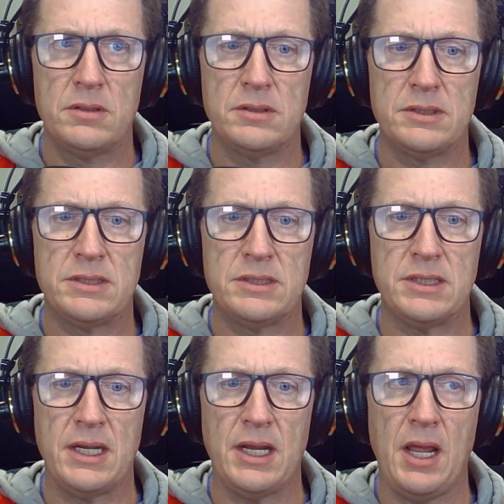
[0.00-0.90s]

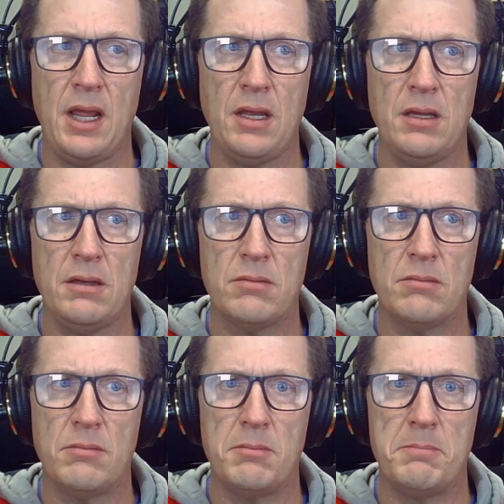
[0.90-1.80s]
seeing
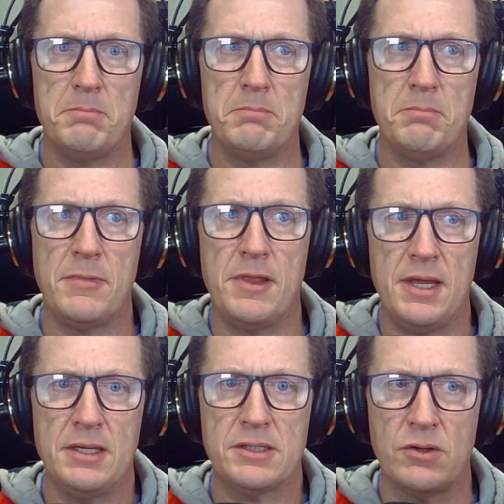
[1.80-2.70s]

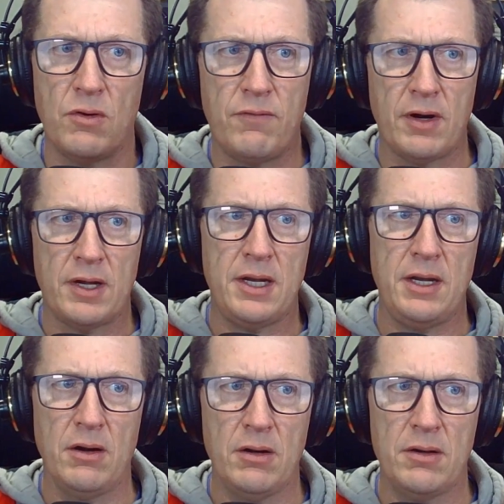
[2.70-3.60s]
this over
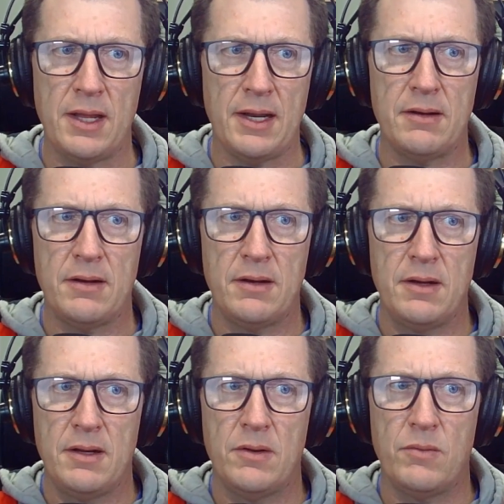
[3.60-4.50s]
here, that
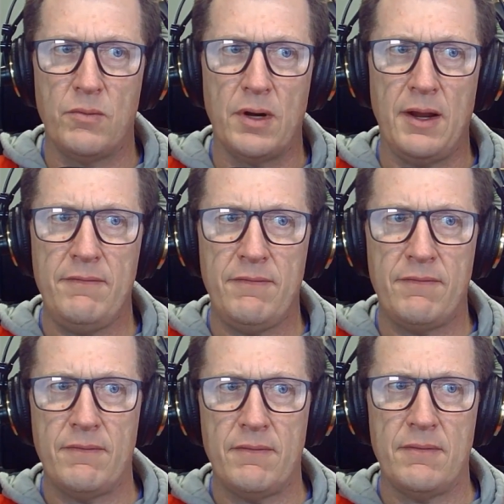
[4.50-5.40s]
when
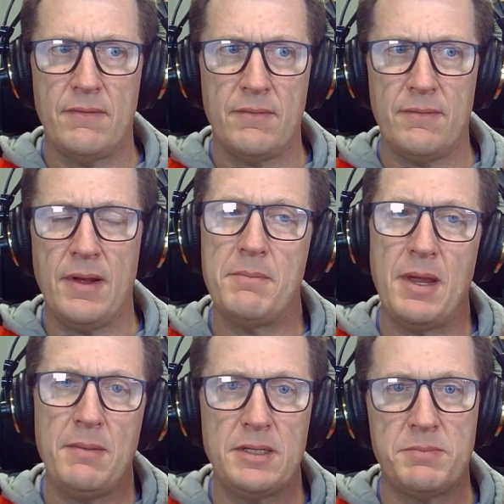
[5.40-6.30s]

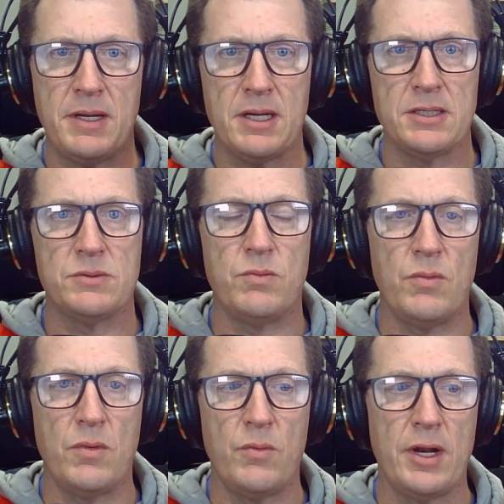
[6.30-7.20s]
maybe it's because
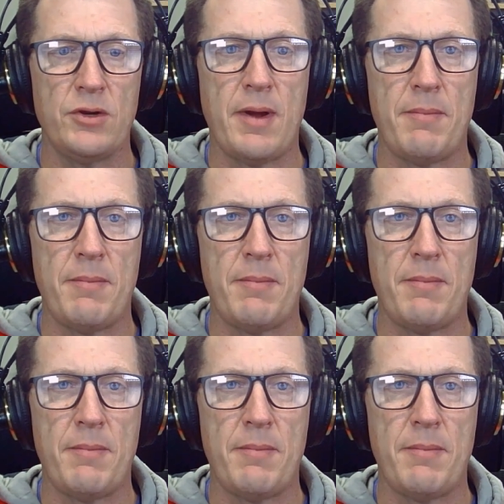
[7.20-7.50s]
when I do my